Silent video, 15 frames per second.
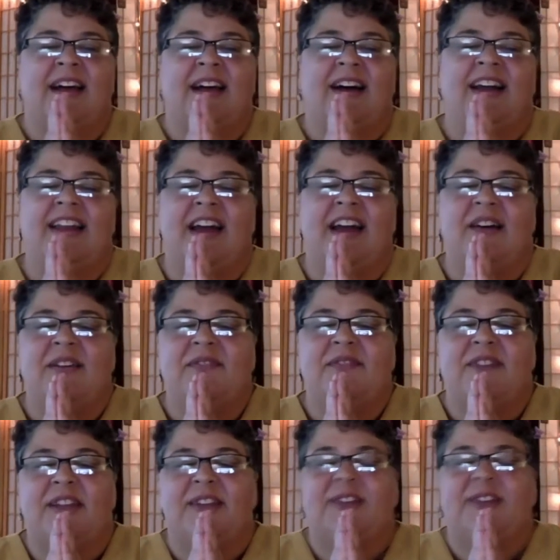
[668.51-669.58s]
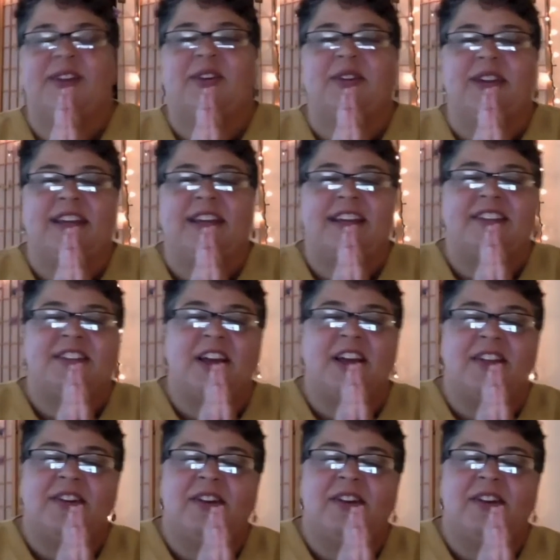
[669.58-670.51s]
I now invite you to greet each other.